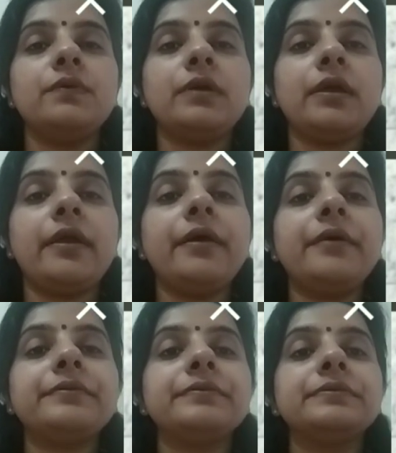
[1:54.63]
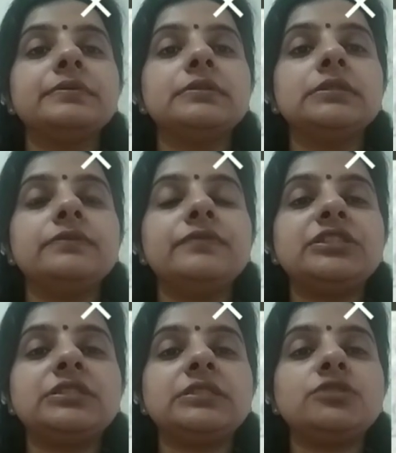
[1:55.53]
Here we
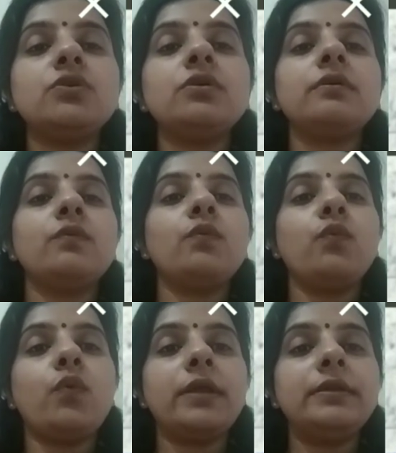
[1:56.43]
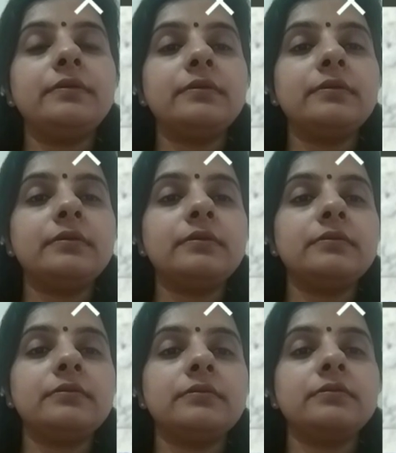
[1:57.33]
took one
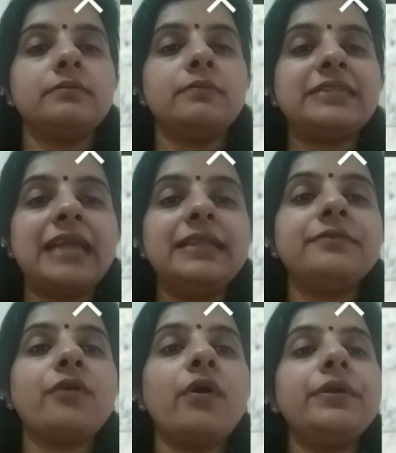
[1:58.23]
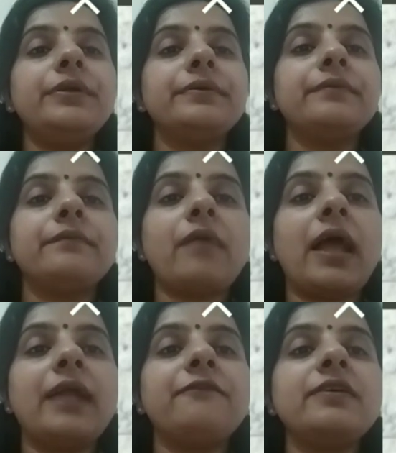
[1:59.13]
metallic rod
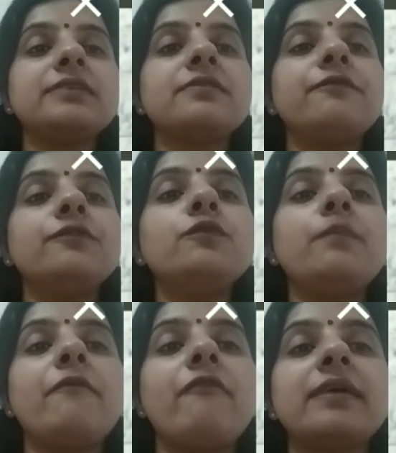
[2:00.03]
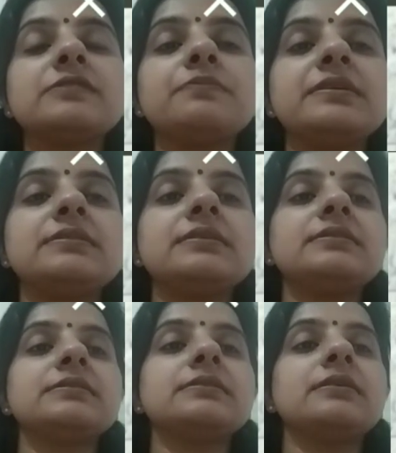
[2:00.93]
and fix a few wax pieces